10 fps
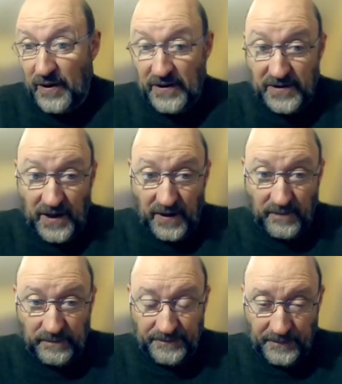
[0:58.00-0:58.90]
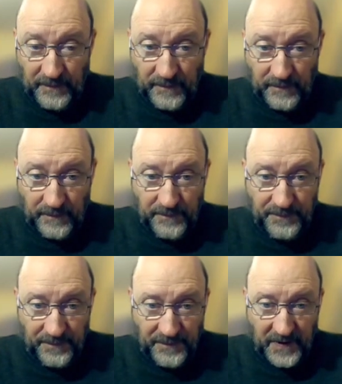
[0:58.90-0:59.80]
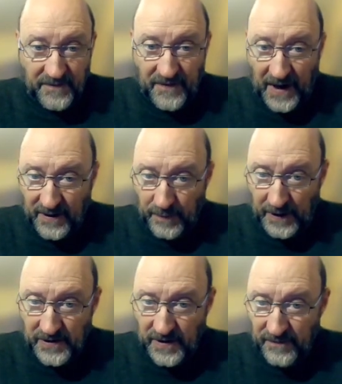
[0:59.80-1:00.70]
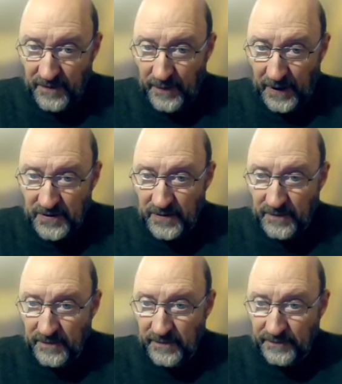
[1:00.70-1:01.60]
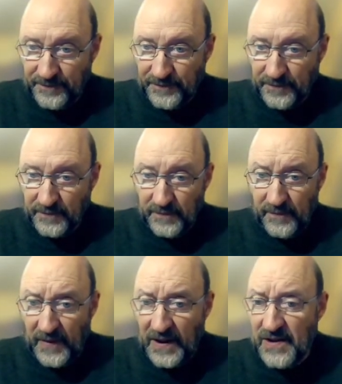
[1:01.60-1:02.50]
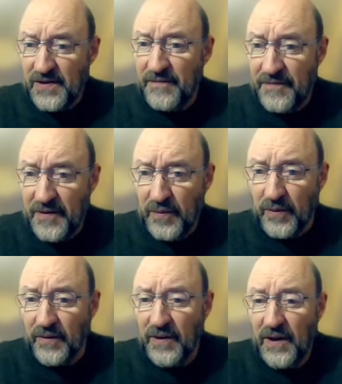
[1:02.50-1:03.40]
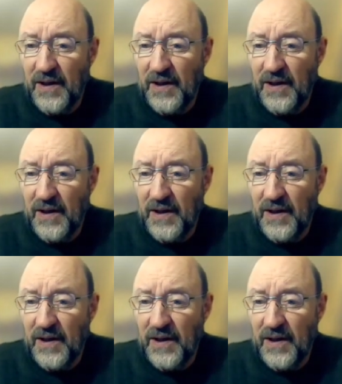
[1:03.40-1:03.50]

he said. Fact-based information is the fuel